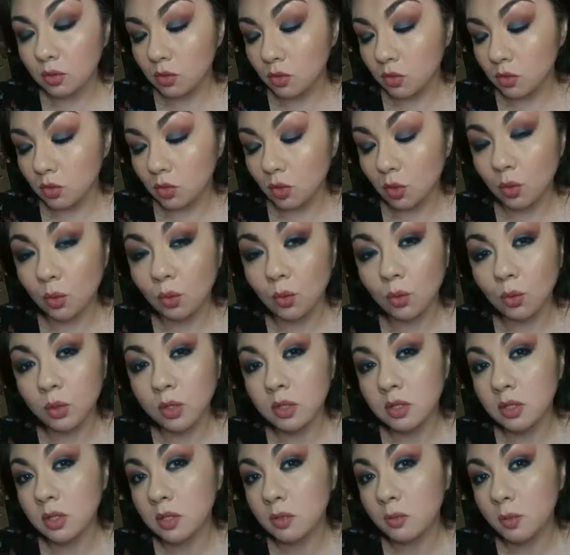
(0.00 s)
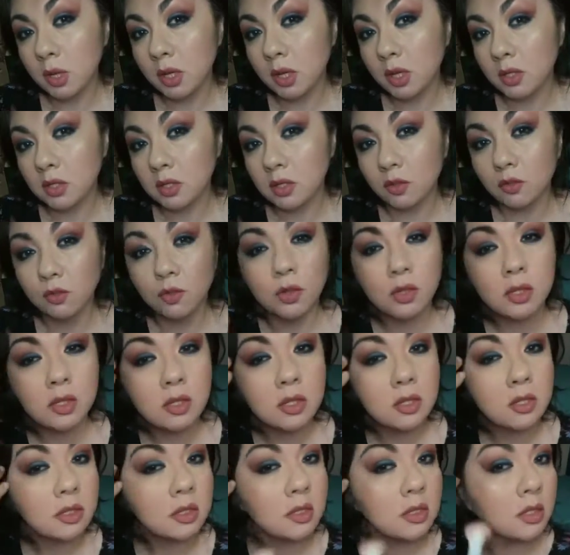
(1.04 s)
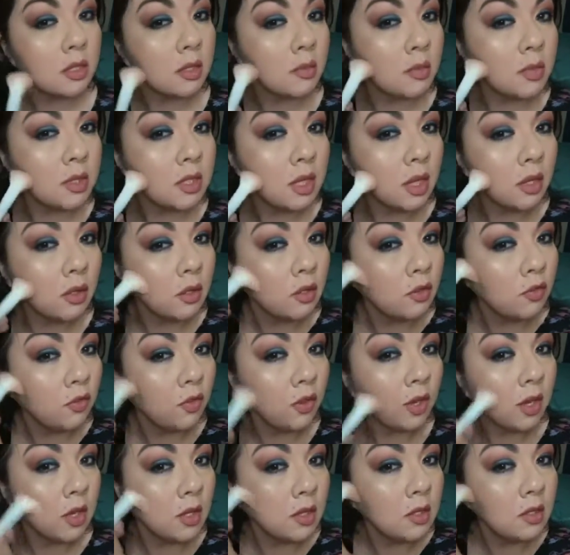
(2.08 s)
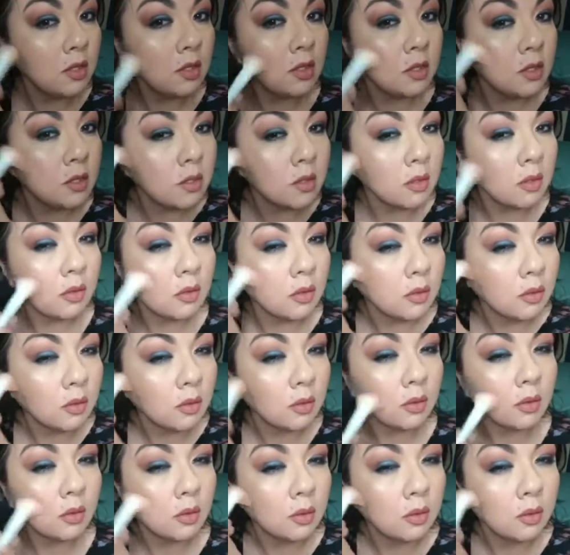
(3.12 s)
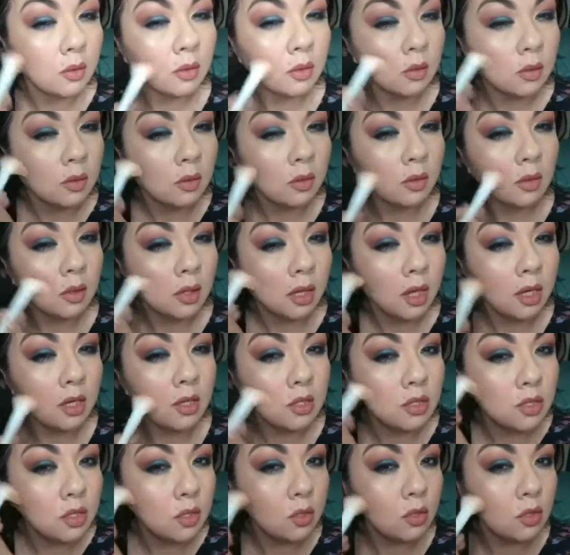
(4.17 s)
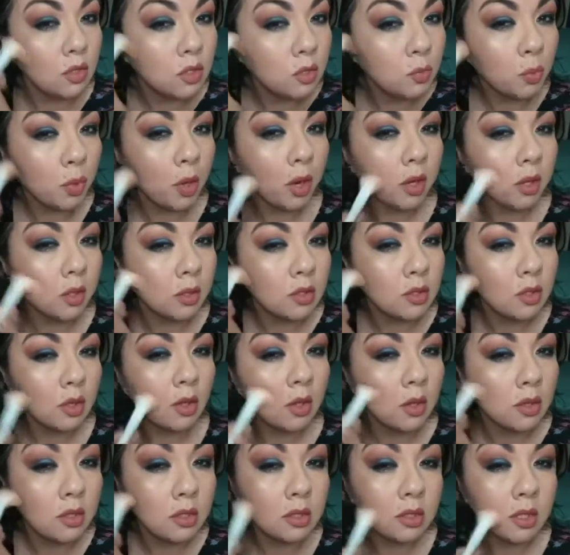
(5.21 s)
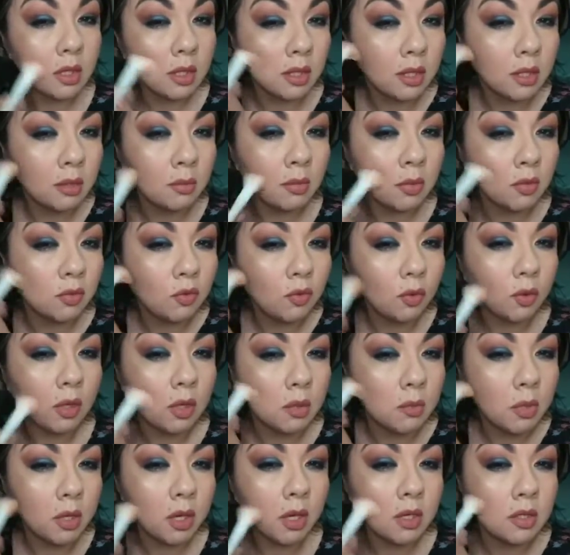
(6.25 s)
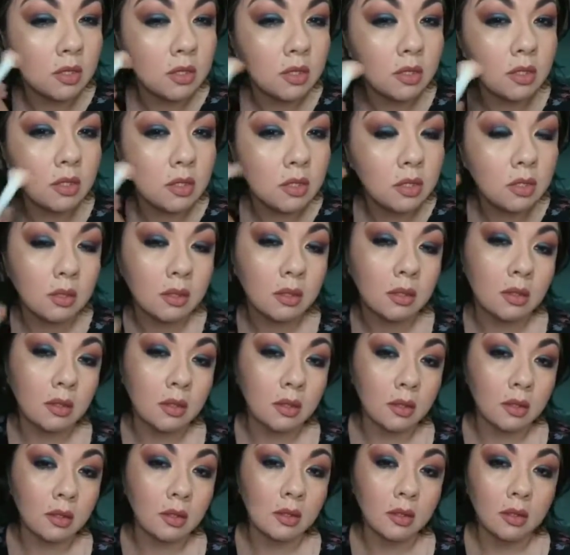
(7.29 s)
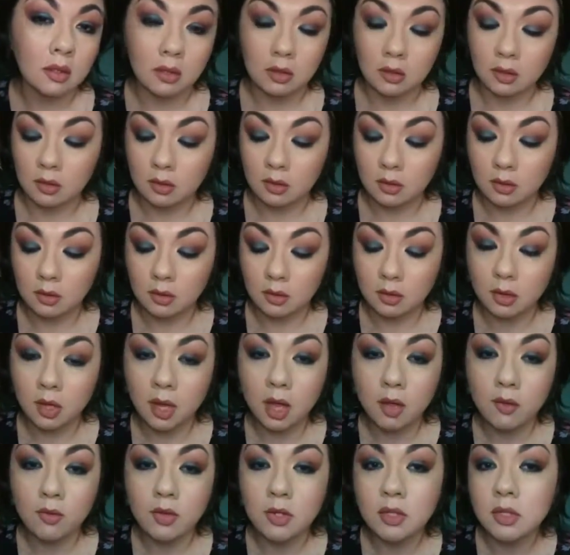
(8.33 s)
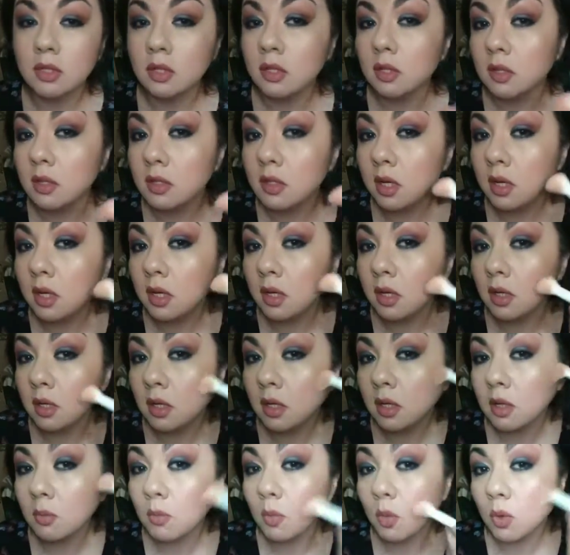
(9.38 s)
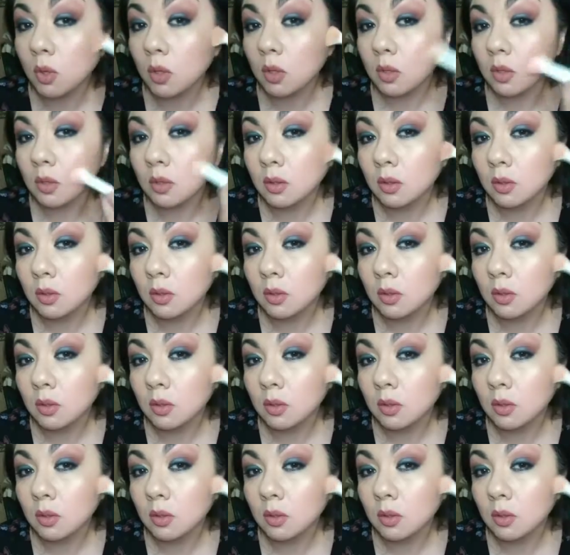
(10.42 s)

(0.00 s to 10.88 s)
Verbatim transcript: So it does make a difference. Slims down the face. I used to use this product all the time before, but I just haven't done it anymore.